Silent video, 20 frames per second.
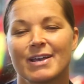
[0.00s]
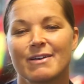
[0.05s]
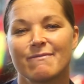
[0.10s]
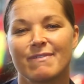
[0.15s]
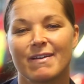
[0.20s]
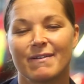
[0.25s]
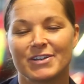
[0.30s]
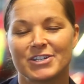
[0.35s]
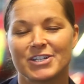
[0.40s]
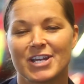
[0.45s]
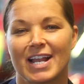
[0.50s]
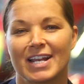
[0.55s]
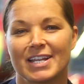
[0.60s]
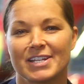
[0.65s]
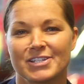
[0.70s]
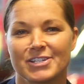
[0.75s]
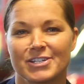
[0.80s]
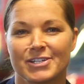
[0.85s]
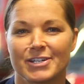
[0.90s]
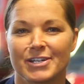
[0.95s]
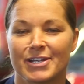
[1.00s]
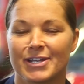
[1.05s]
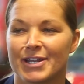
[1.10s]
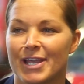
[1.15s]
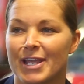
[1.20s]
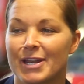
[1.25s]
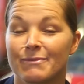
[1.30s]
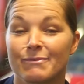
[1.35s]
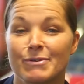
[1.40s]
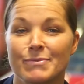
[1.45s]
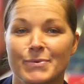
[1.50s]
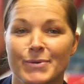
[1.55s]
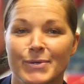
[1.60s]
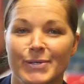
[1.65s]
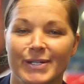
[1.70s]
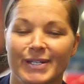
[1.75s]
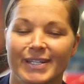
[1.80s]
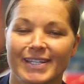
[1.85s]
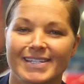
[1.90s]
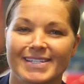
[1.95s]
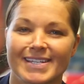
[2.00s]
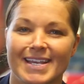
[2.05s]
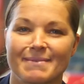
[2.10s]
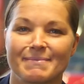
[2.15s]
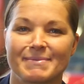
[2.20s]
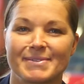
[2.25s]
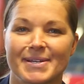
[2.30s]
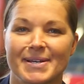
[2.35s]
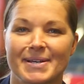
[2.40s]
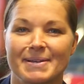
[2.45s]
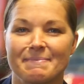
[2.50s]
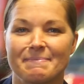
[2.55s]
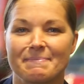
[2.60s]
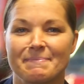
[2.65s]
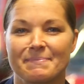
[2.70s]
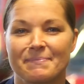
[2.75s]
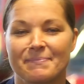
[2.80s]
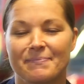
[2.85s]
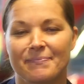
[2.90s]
very challenging and rewarding at the same time.